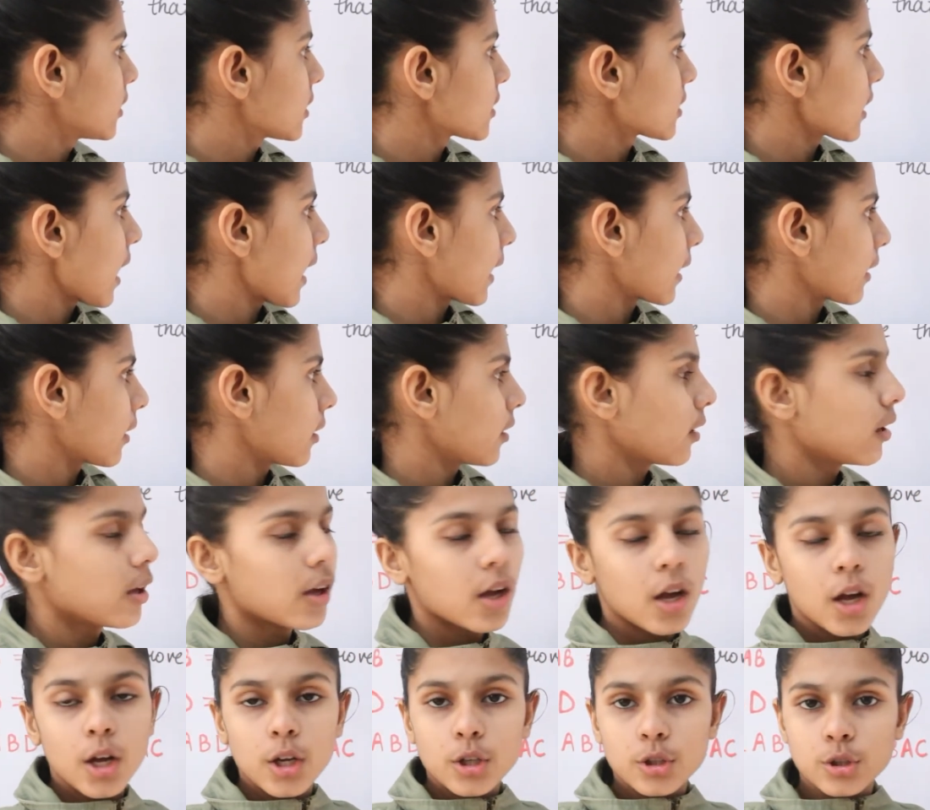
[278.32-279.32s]
this angle.
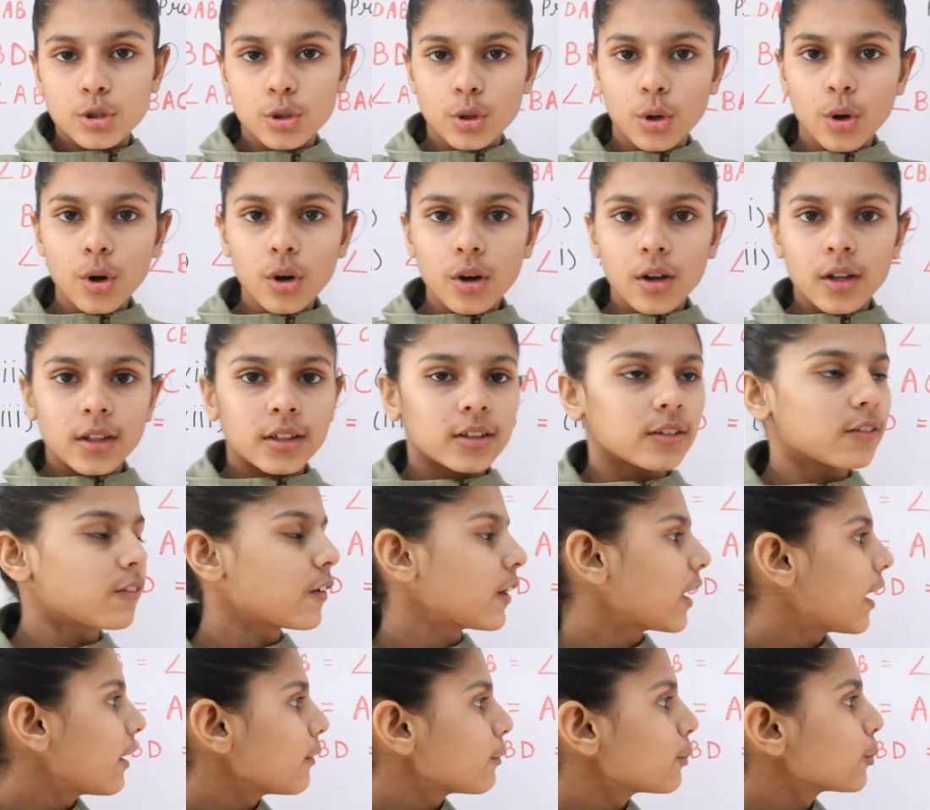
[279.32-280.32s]
So
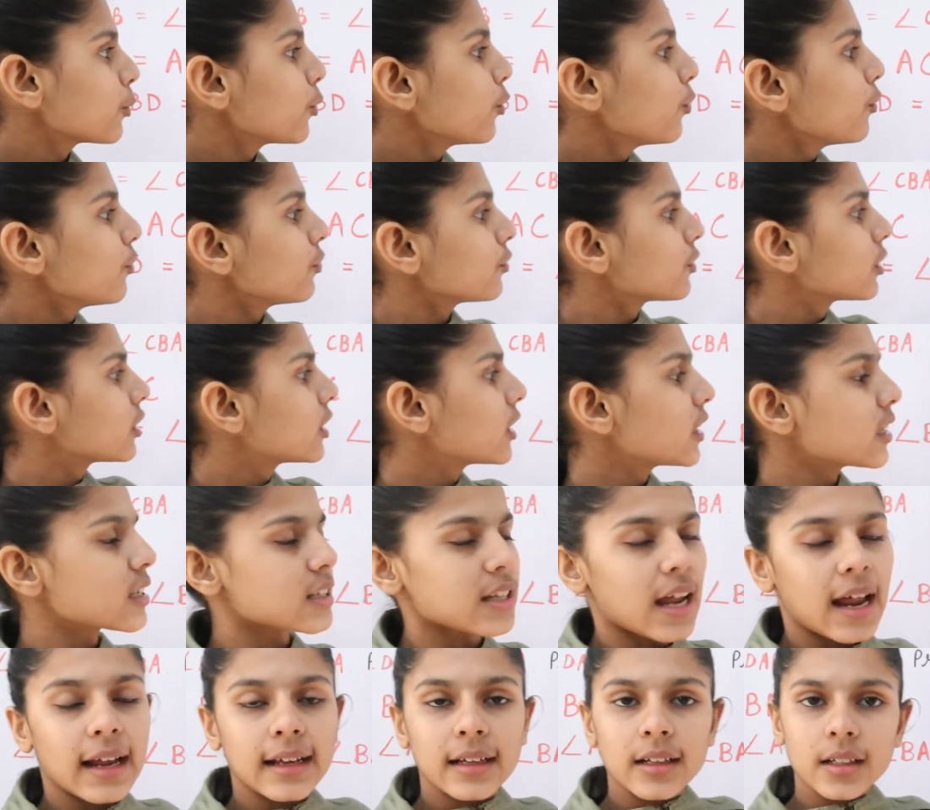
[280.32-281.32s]
we have proved
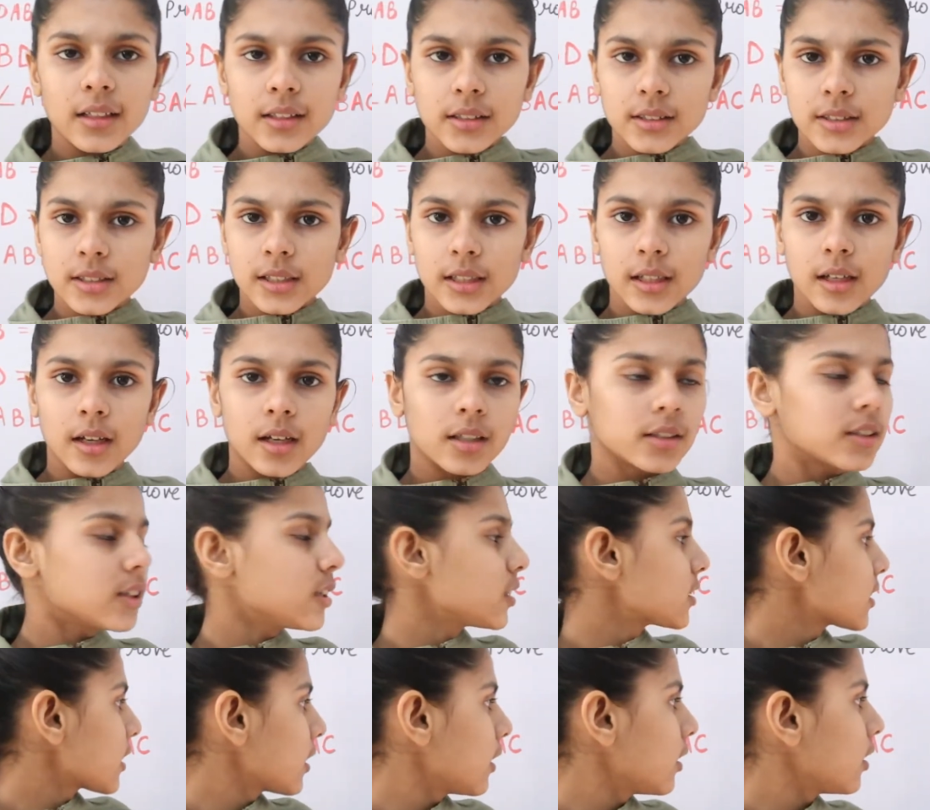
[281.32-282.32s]
these angles,
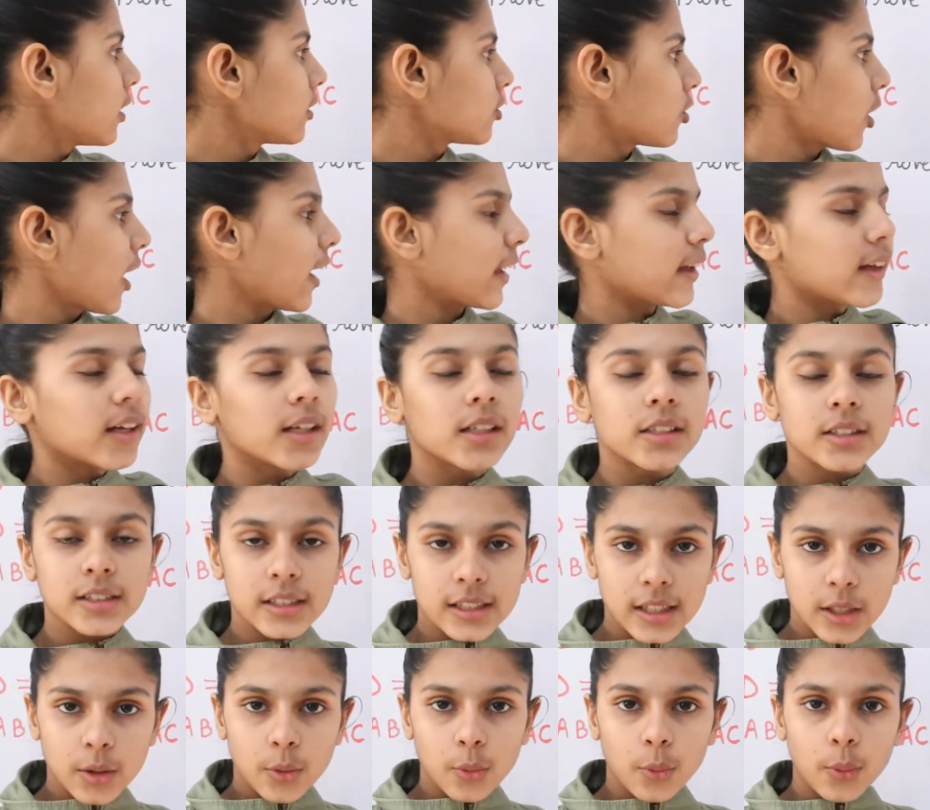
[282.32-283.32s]
triangles
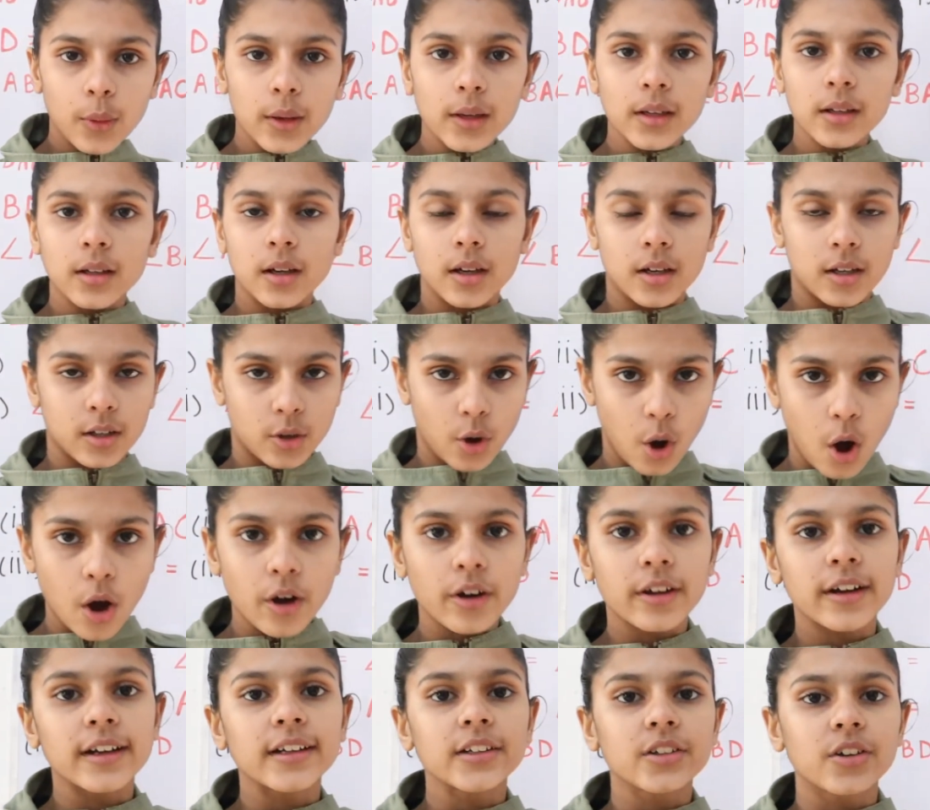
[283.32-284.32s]
equal,
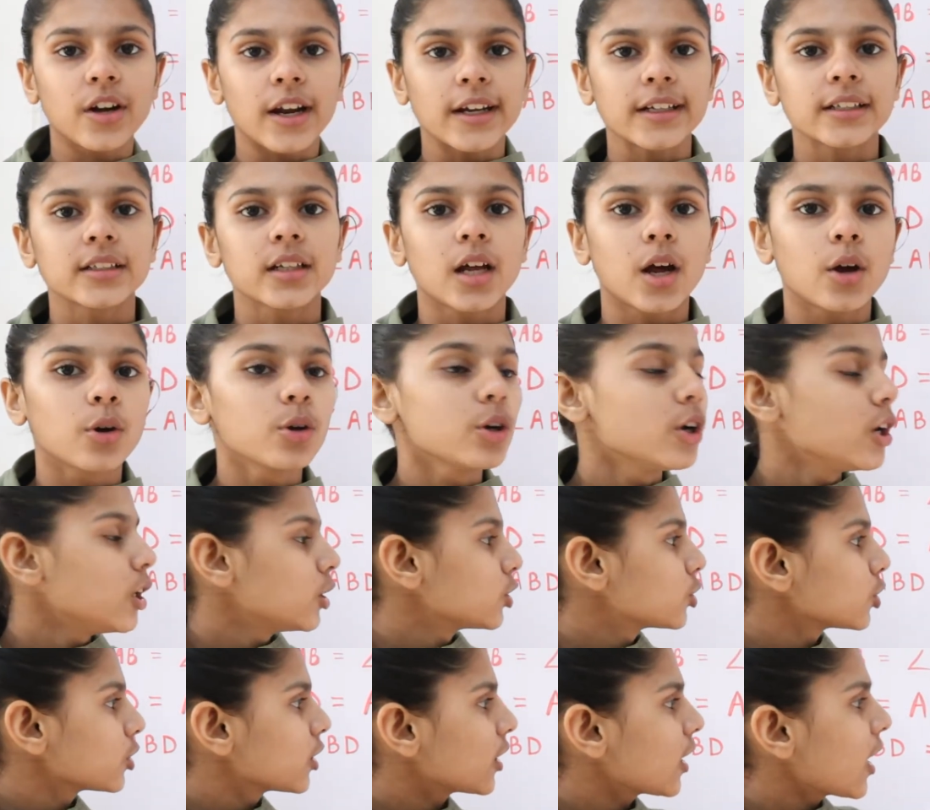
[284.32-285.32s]
congruent right now.
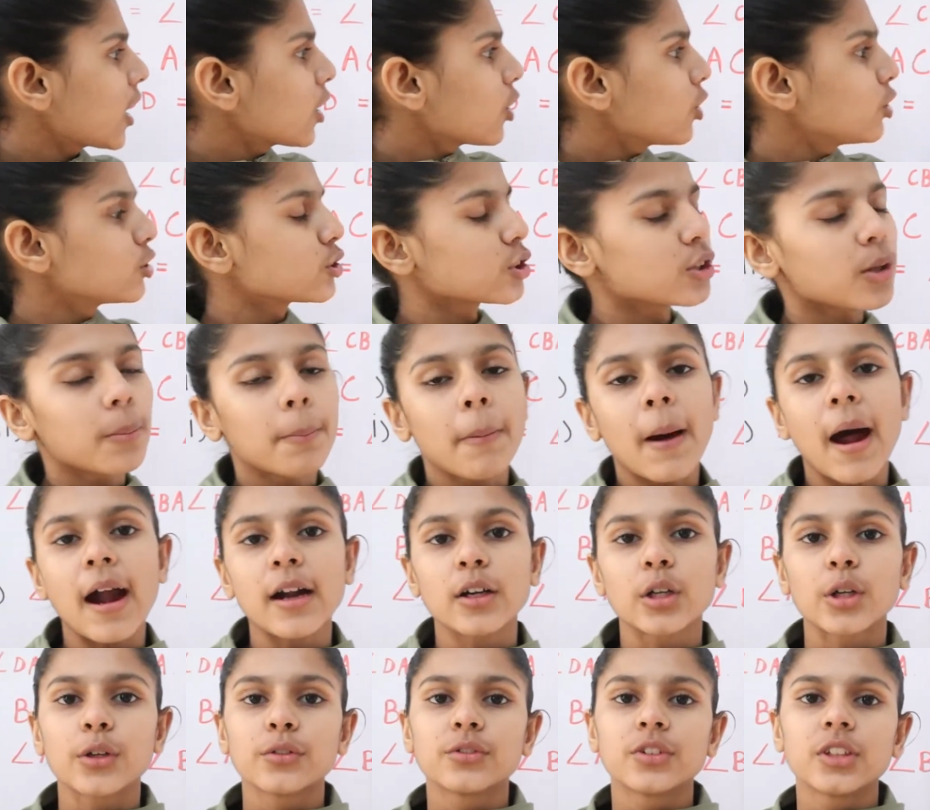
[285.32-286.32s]
So they are also
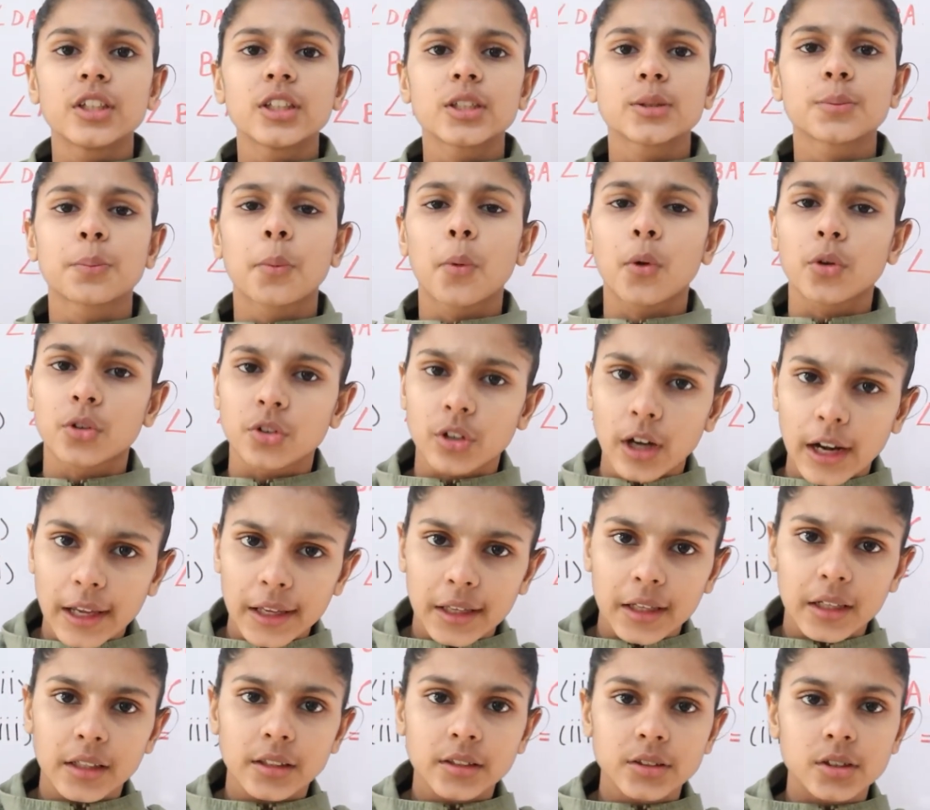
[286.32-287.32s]
part of these both
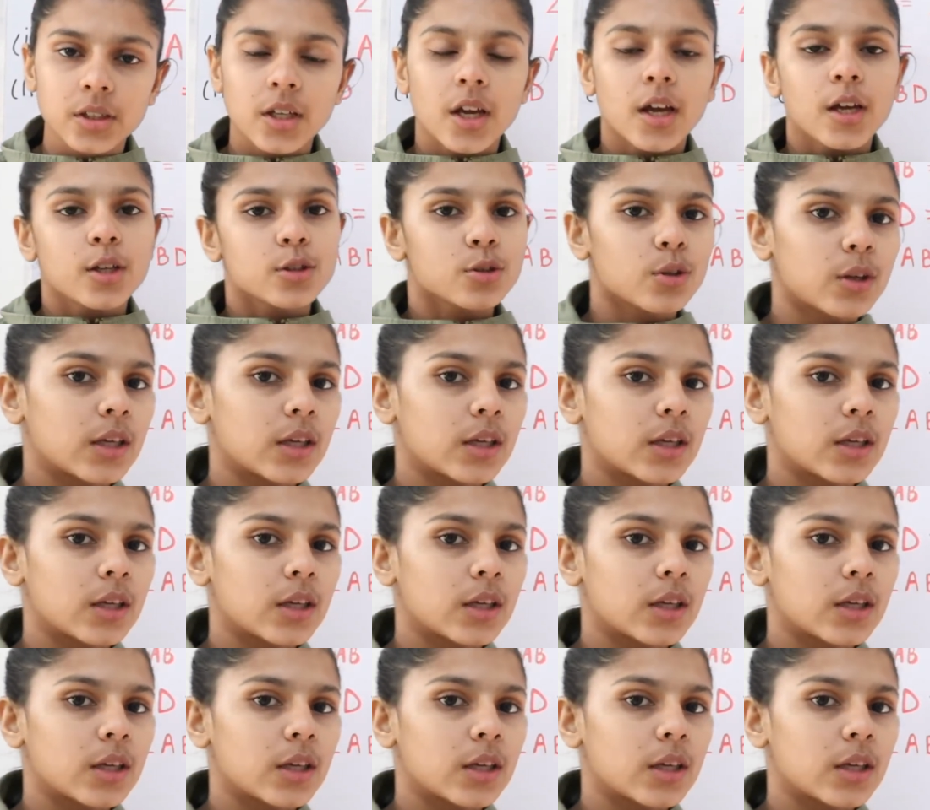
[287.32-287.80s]
triangles. So